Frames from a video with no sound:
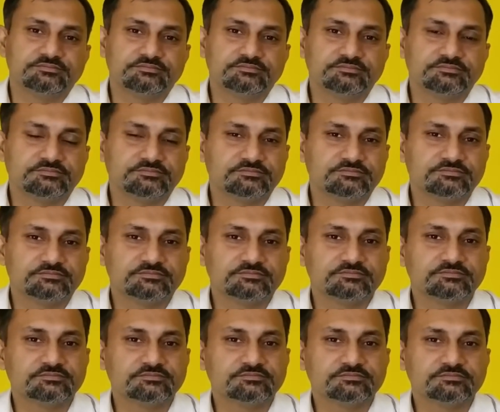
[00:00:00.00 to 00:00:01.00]

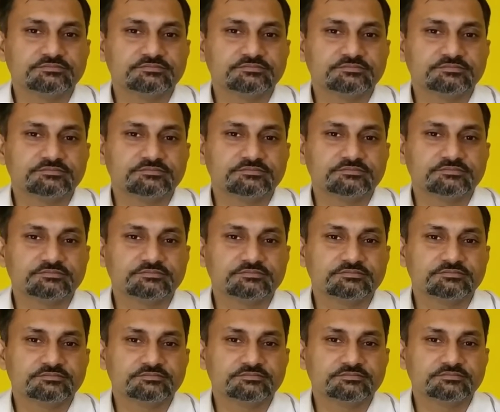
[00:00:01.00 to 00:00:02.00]
(no one is talking)